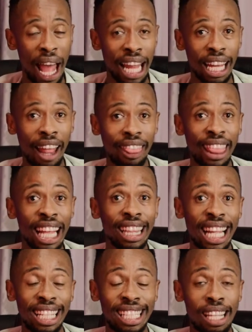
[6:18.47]
And I think
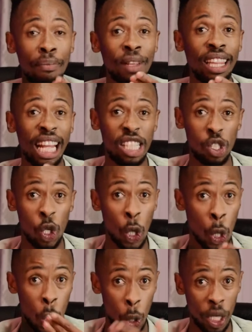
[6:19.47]
that's something they should
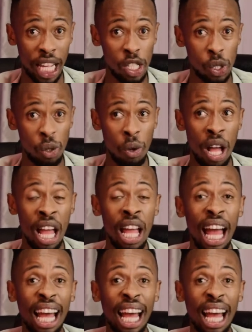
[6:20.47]
look into.